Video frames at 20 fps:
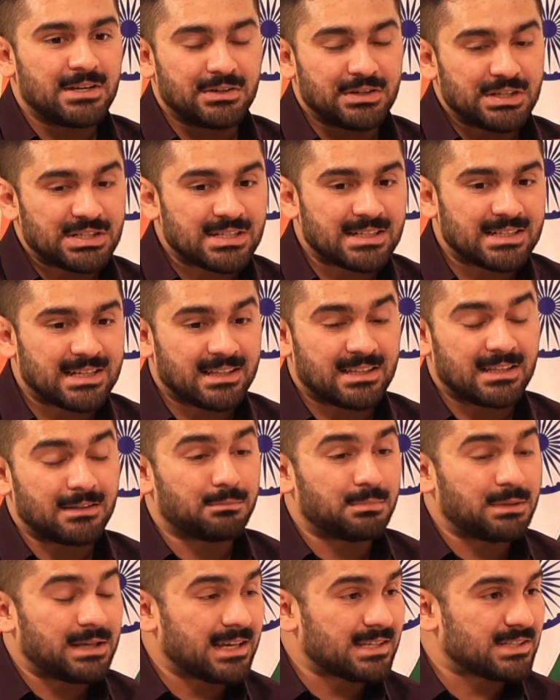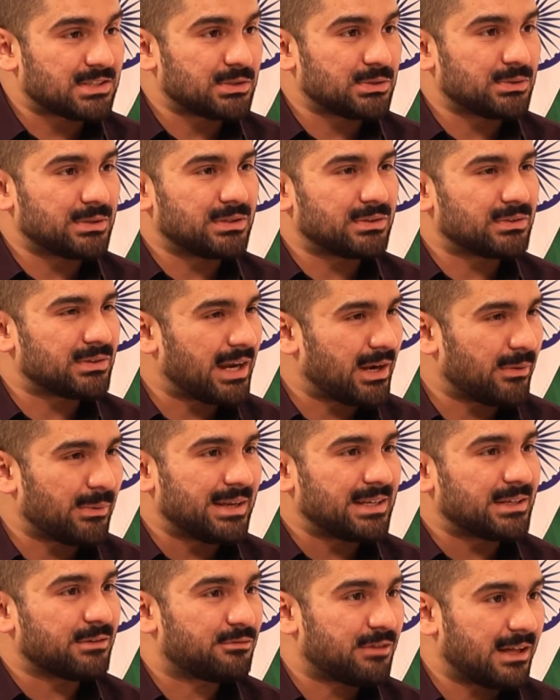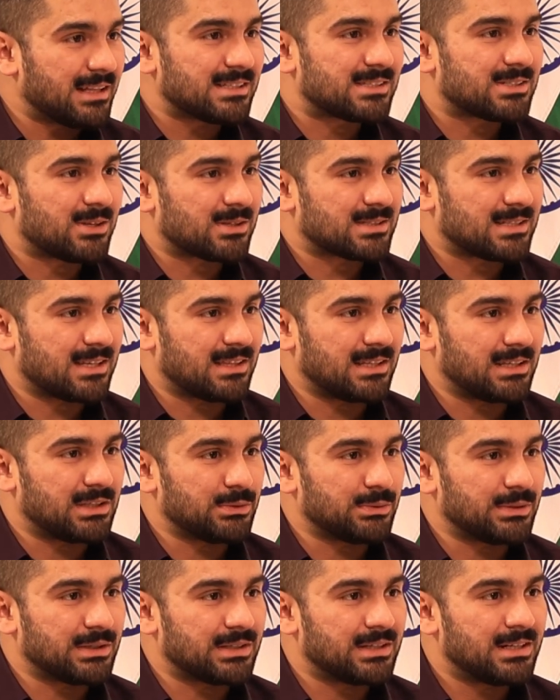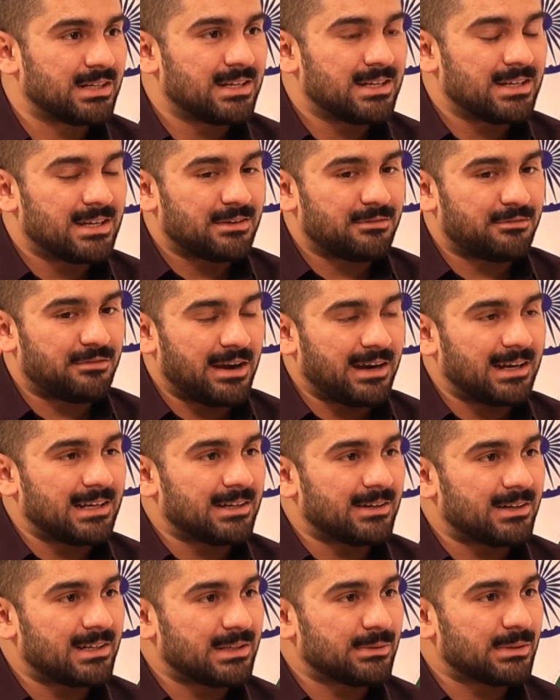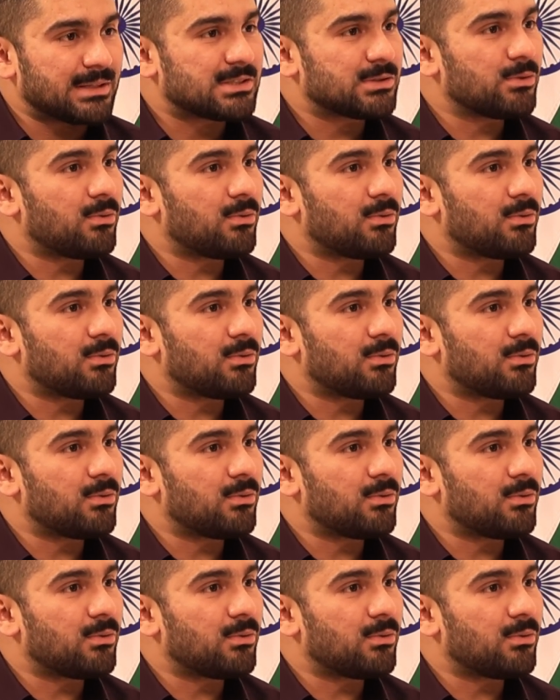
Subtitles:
recently I think PSU and railway and defense stocks, I think you were fairly early with.